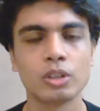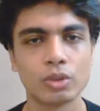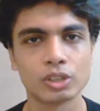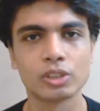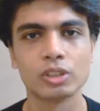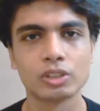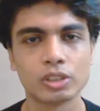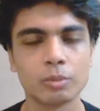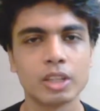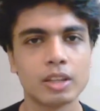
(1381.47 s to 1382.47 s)
crystals,
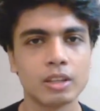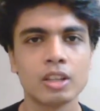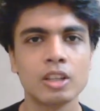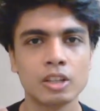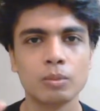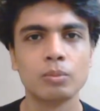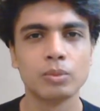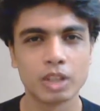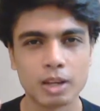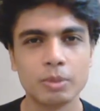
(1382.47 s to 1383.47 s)
something
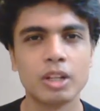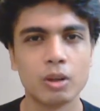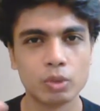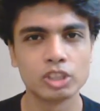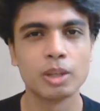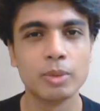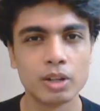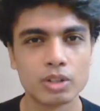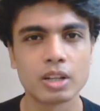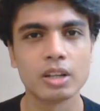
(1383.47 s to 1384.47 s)
can be done with some
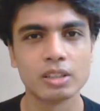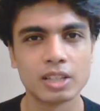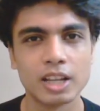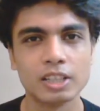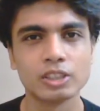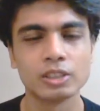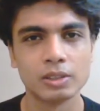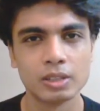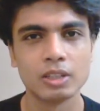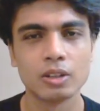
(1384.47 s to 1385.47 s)
interesting designs
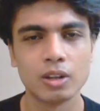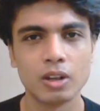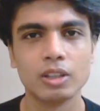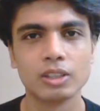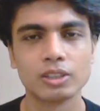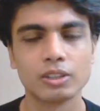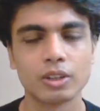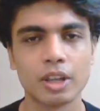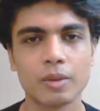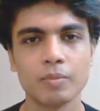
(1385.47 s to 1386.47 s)
on this,
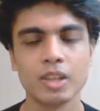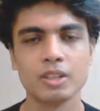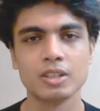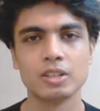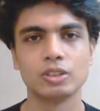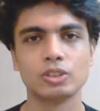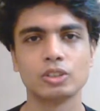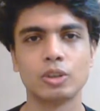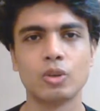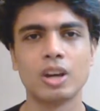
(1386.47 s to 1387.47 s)
okay?
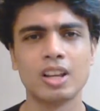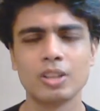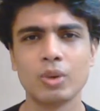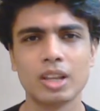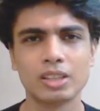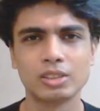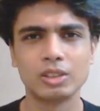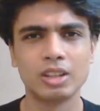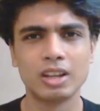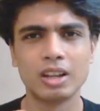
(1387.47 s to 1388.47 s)
So another way is
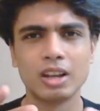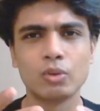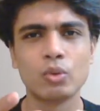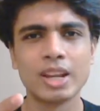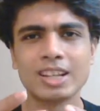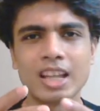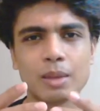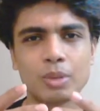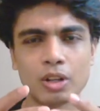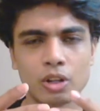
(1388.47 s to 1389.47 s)
a ring
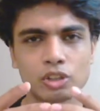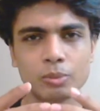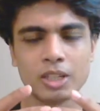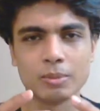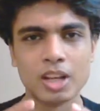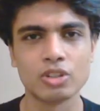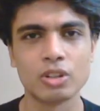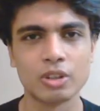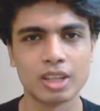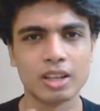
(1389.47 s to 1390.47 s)
type can also be imagined,
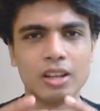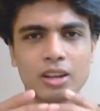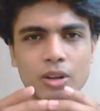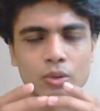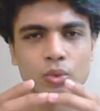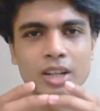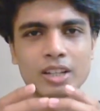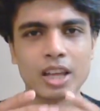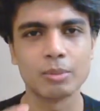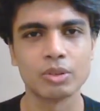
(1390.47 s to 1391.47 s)
okay? A ring
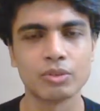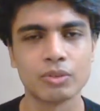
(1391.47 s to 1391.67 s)
type of